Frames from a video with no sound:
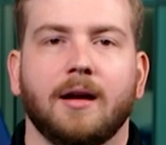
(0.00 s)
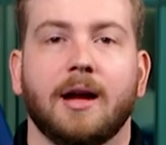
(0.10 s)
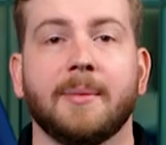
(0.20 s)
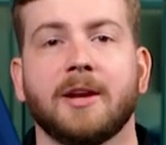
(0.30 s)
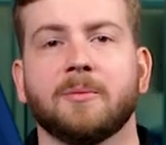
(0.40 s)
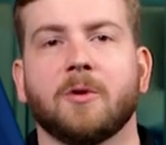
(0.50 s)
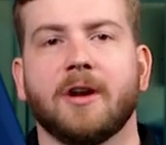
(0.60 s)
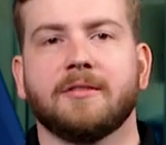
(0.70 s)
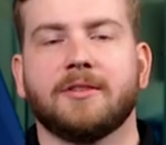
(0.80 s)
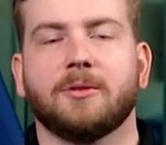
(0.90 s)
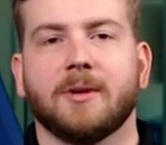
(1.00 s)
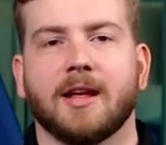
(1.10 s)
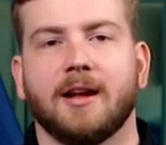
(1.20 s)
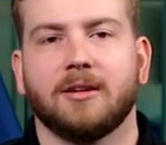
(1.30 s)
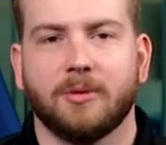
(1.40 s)
I'm Adam Cranfield with
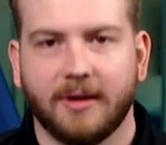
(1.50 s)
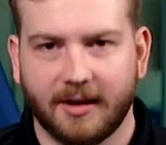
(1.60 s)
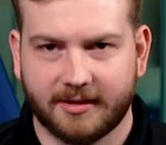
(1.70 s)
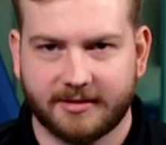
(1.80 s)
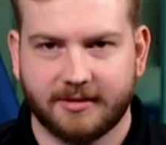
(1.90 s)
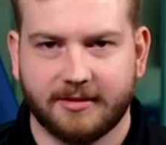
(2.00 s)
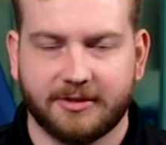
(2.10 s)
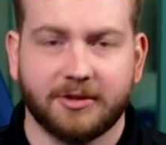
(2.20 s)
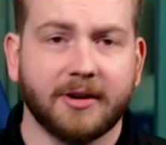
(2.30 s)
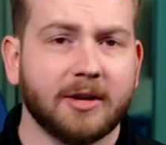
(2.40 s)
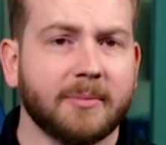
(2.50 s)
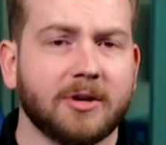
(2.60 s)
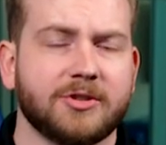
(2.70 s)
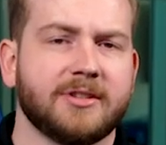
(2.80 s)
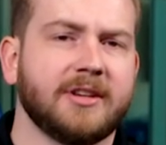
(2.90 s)
Cal OES. During an
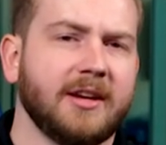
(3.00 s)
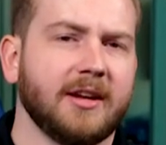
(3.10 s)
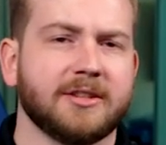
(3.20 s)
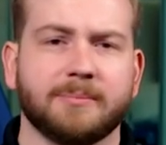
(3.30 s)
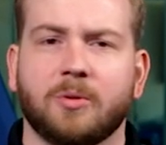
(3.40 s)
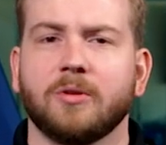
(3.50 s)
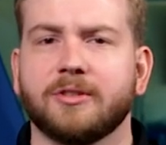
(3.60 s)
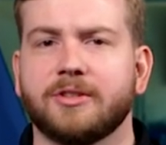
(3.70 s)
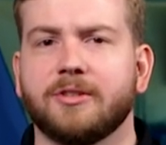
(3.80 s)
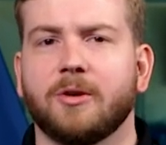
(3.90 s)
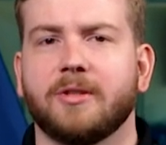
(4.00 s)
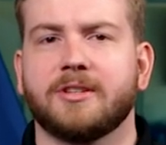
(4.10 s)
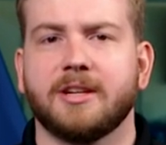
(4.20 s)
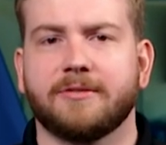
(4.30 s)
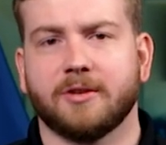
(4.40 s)
emergency, it's important to know the
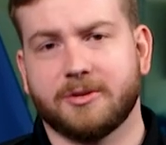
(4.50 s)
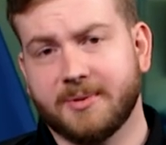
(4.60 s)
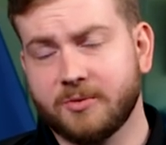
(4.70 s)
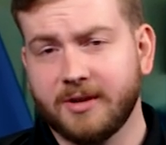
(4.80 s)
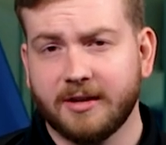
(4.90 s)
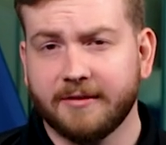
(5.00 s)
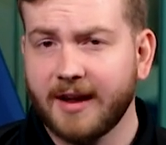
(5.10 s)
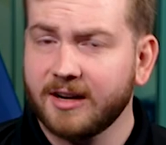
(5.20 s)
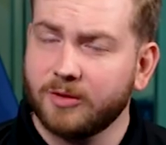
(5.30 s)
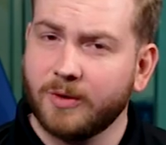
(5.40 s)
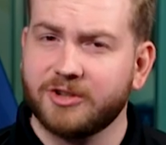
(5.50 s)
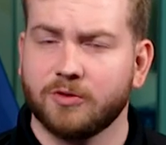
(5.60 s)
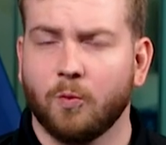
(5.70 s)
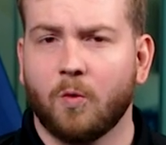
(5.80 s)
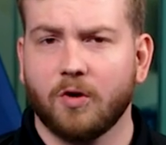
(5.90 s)
difference between an
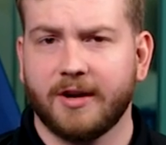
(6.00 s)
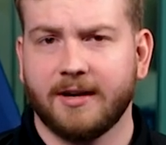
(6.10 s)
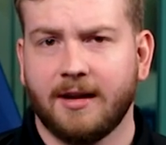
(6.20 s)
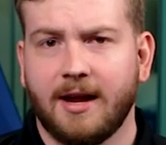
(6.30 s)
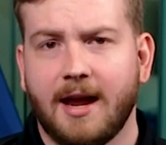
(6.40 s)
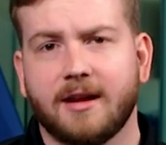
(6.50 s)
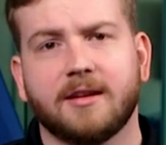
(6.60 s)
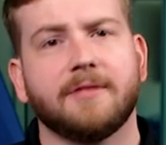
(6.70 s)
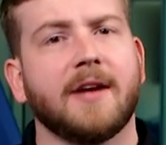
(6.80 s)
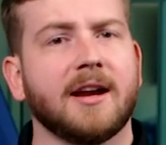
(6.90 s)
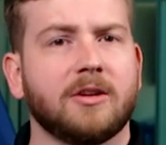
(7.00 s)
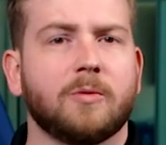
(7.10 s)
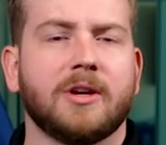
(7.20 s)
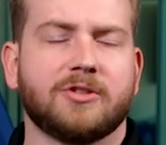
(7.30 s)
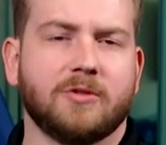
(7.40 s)
evacuation warning and an
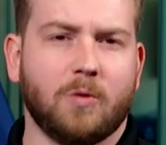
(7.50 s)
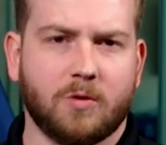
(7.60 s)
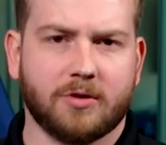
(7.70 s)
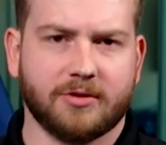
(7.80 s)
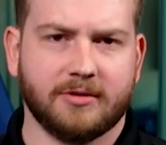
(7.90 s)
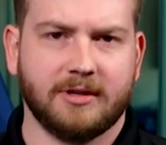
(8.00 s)
evacuation order.